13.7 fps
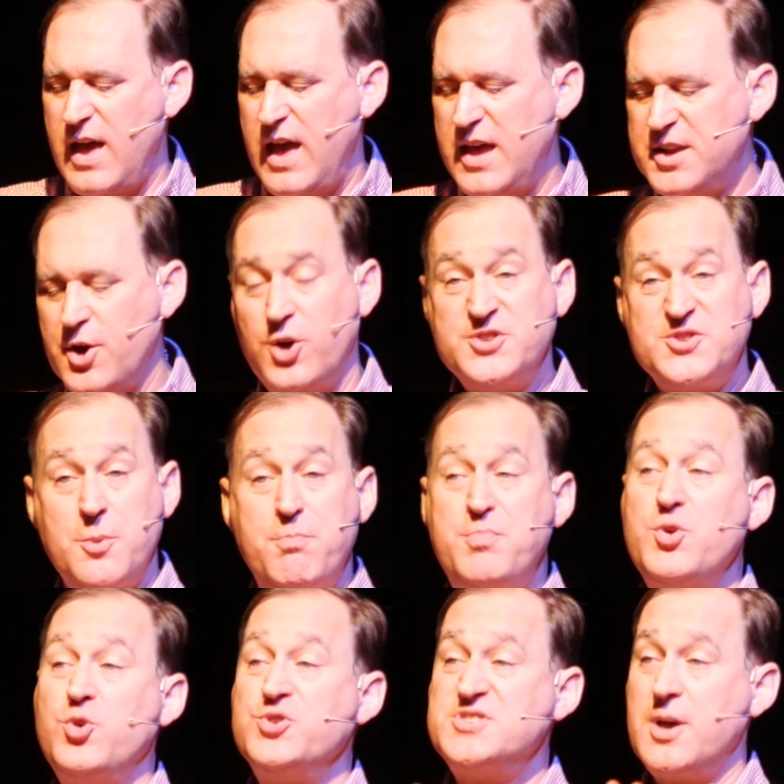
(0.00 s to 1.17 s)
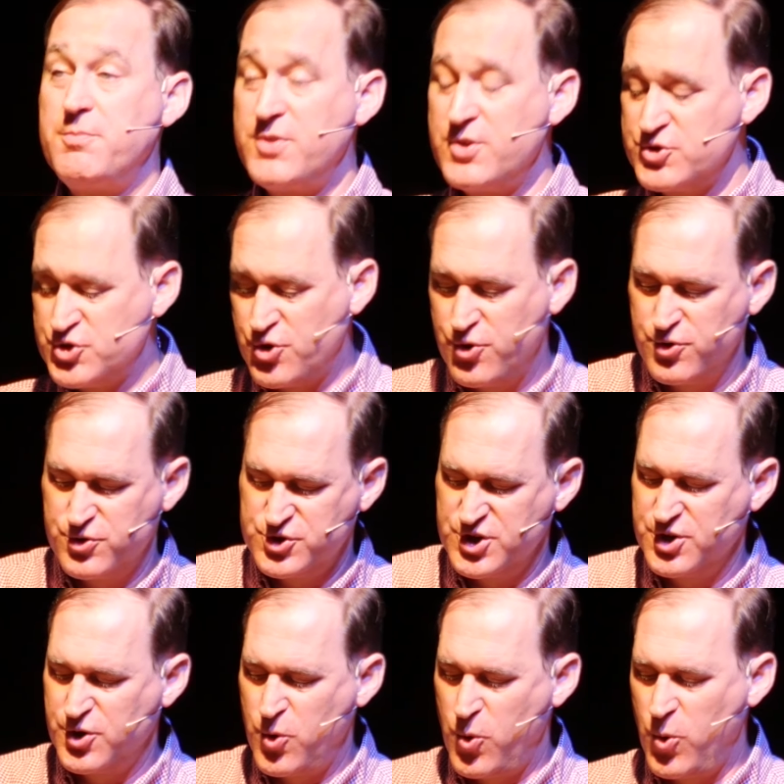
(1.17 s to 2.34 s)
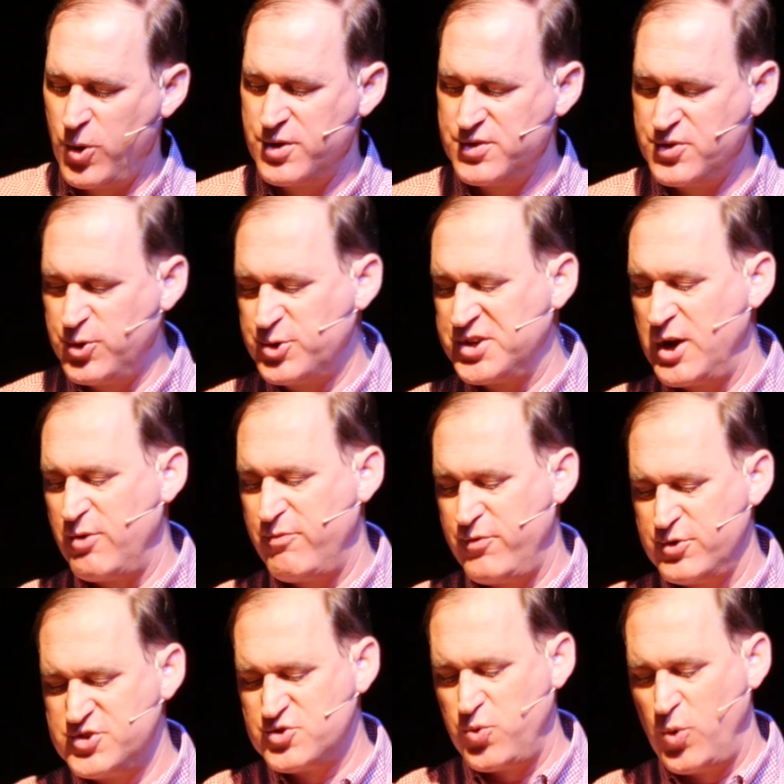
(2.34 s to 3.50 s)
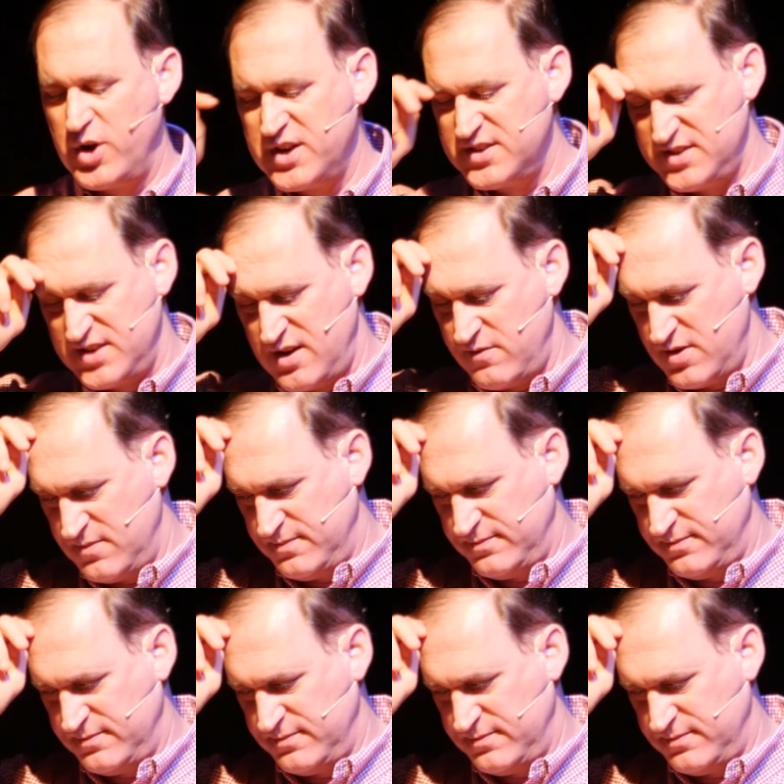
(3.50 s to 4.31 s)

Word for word: And he also builds up the church in Corinth. Look now at verse 27.